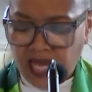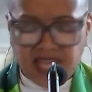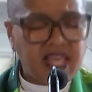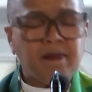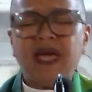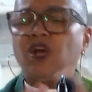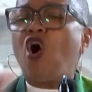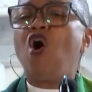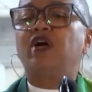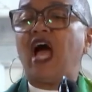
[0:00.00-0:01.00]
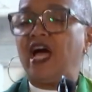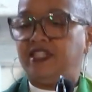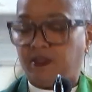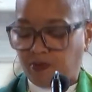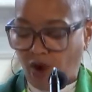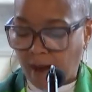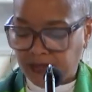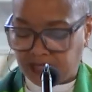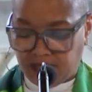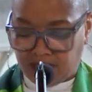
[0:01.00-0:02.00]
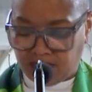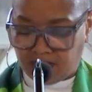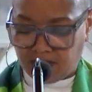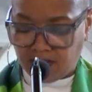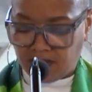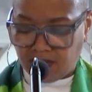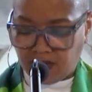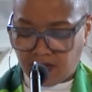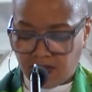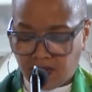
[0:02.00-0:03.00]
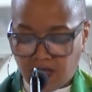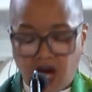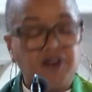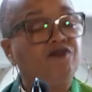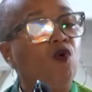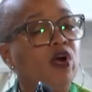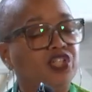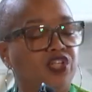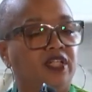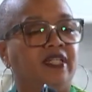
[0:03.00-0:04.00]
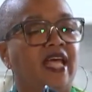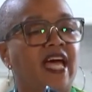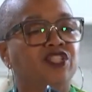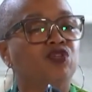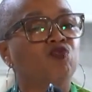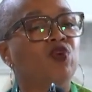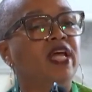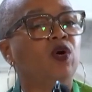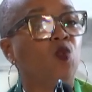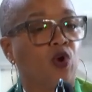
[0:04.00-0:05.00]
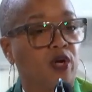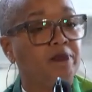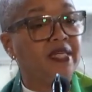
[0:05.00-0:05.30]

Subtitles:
And they made all kinds of promises. Unfortunately, as the real work